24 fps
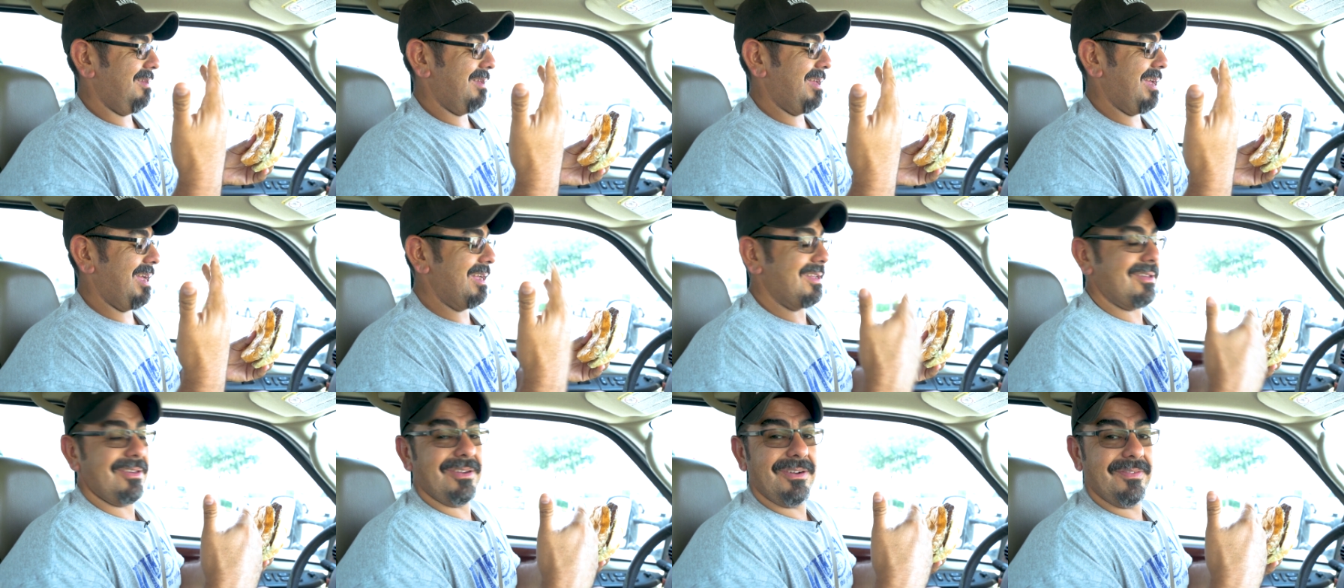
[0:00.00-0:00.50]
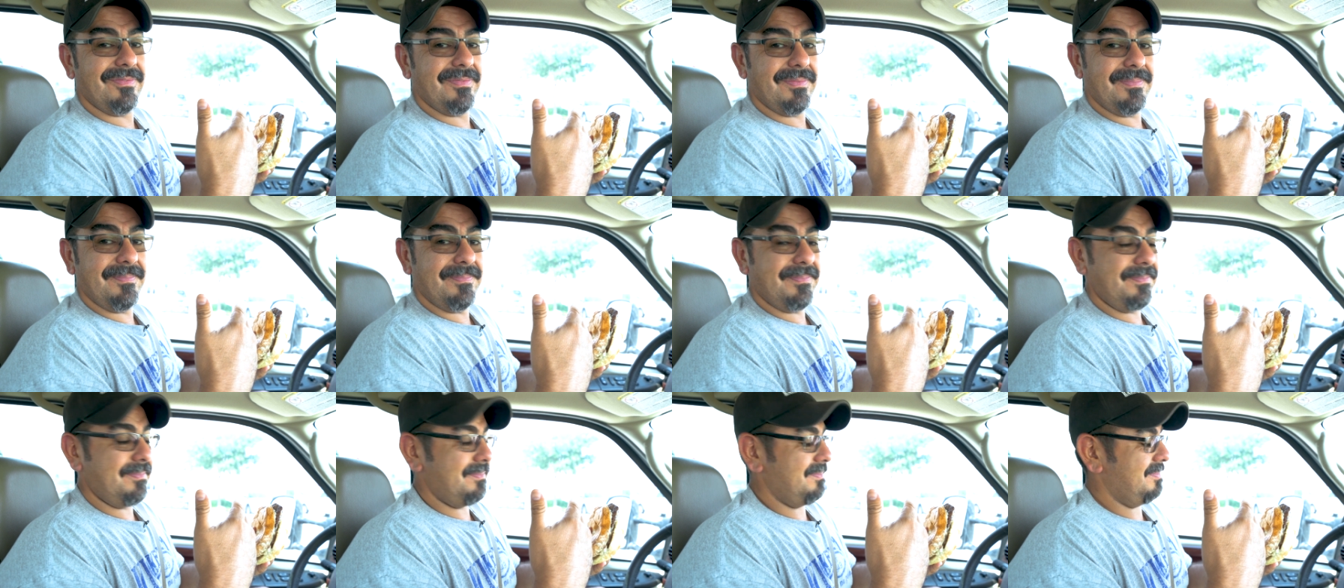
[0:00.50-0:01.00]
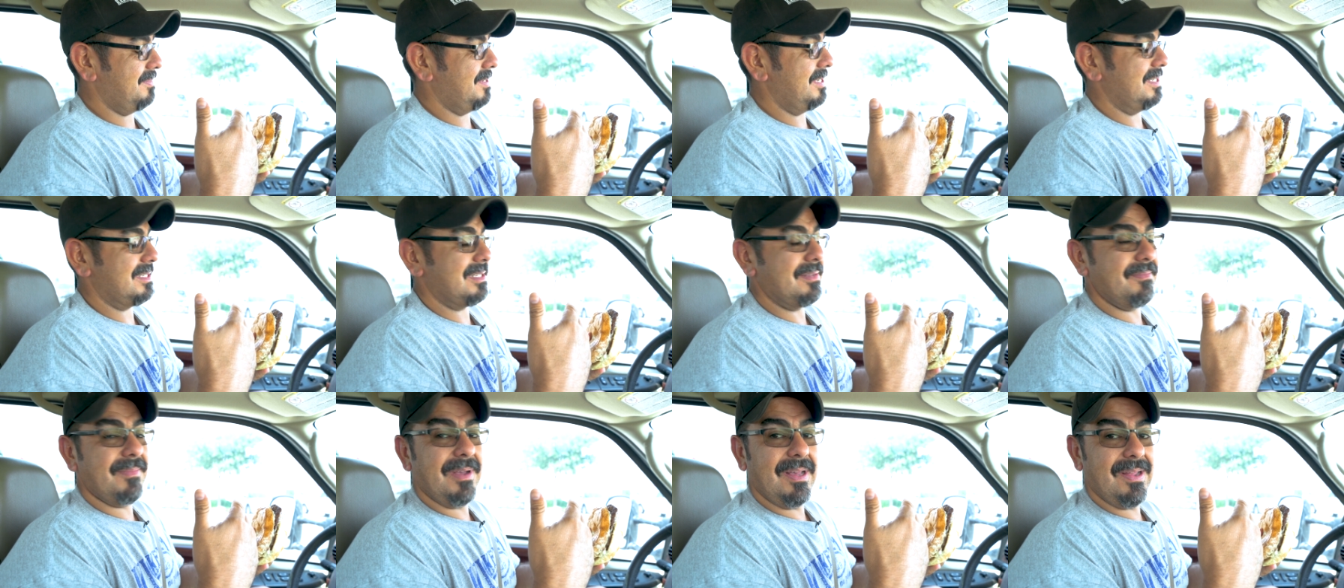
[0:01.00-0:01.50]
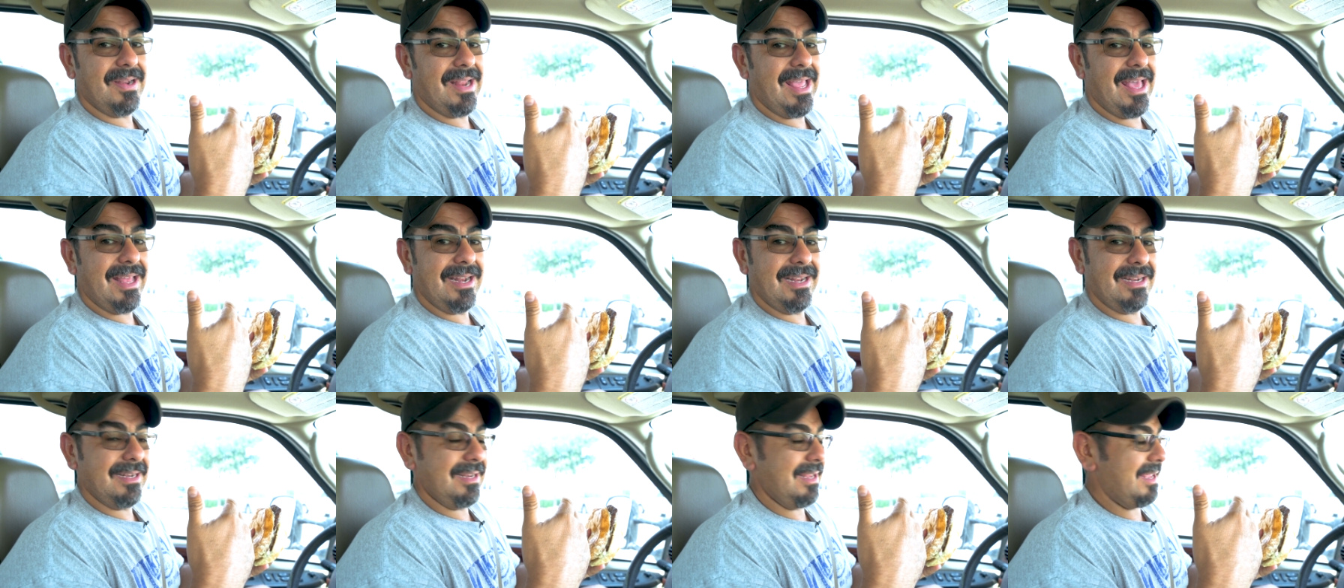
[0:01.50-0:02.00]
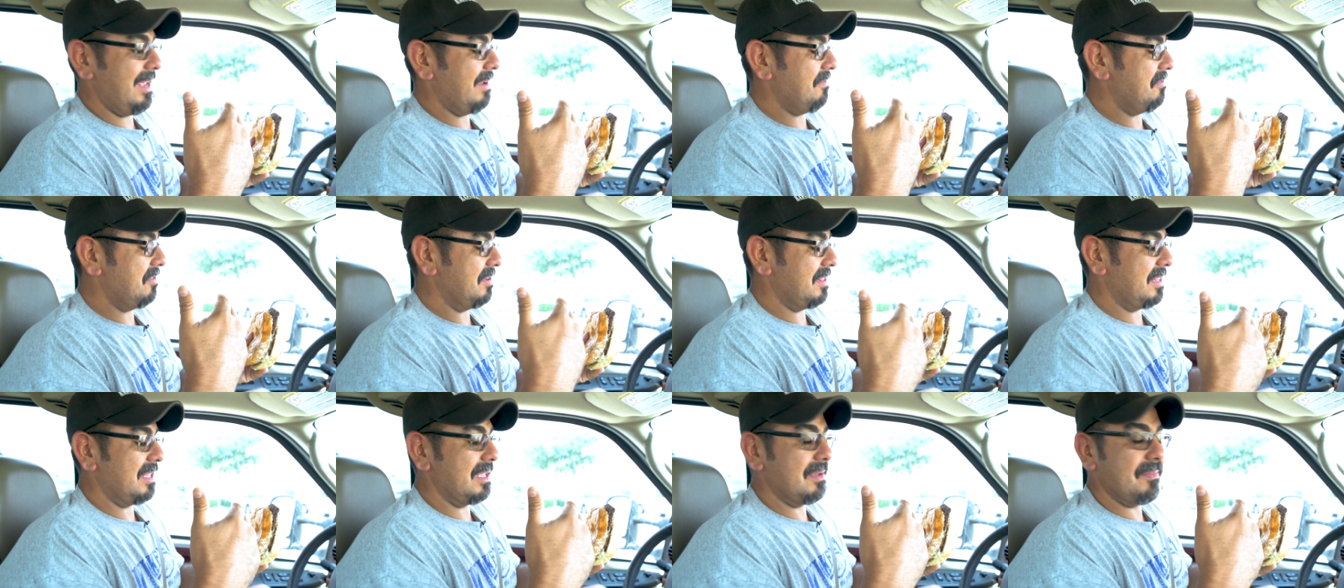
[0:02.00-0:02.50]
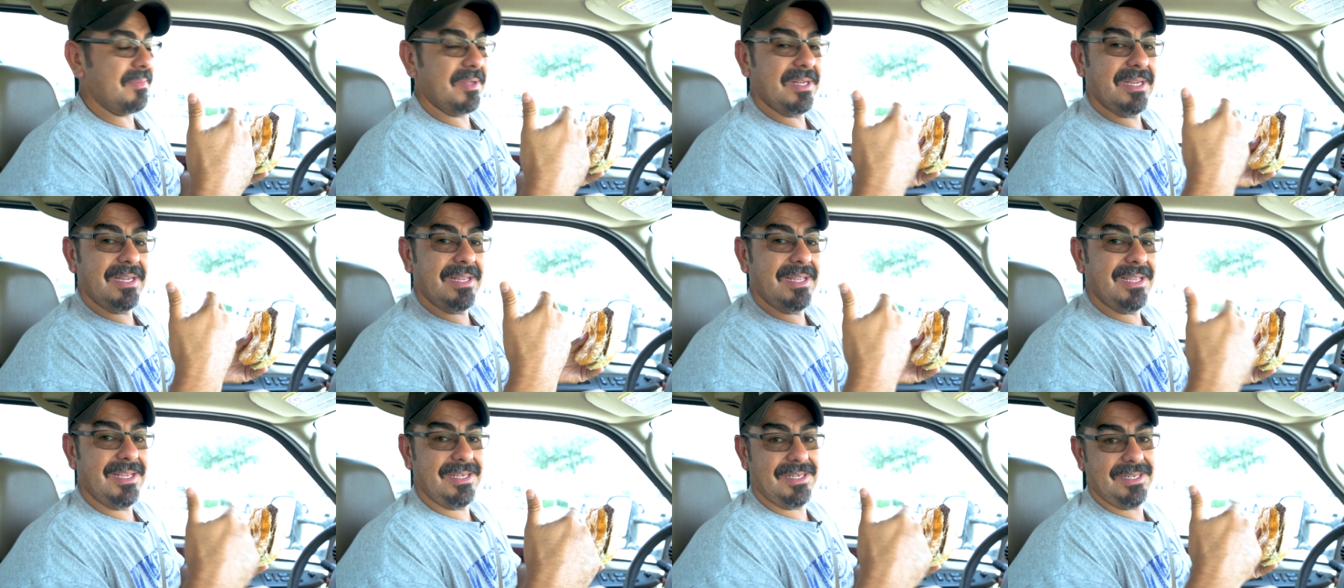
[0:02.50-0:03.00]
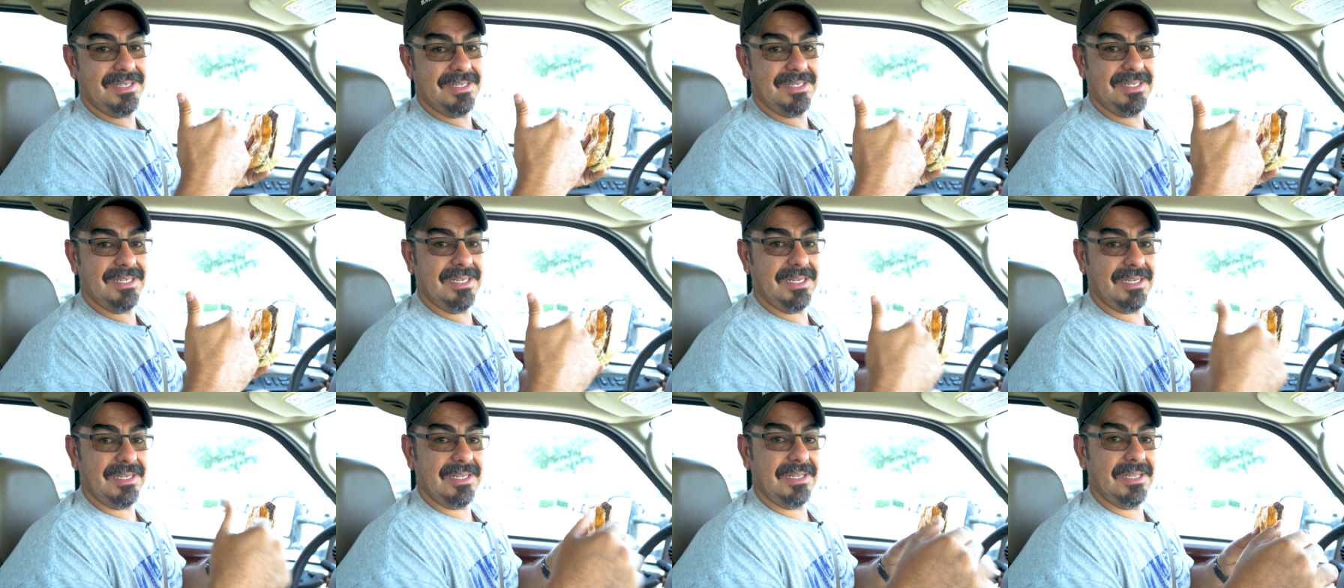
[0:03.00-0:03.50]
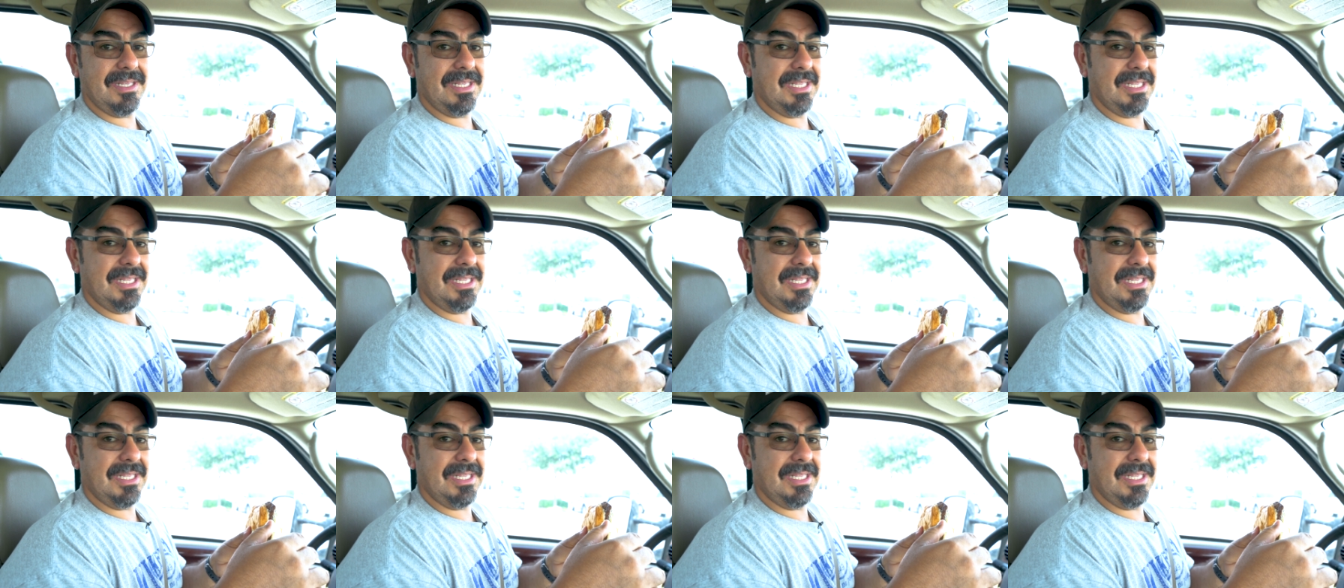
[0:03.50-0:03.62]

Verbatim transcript: I could have just about added everything but the kitchen sink